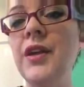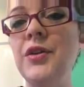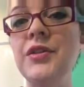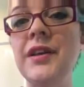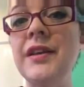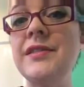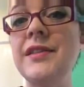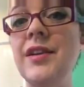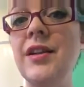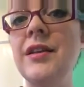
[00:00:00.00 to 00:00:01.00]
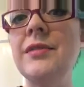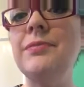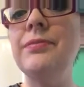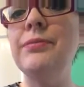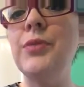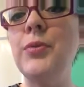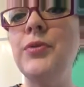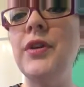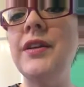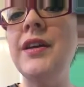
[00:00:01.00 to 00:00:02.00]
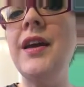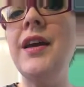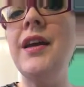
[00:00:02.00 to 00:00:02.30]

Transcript: it looks like a seagull has pooped on it.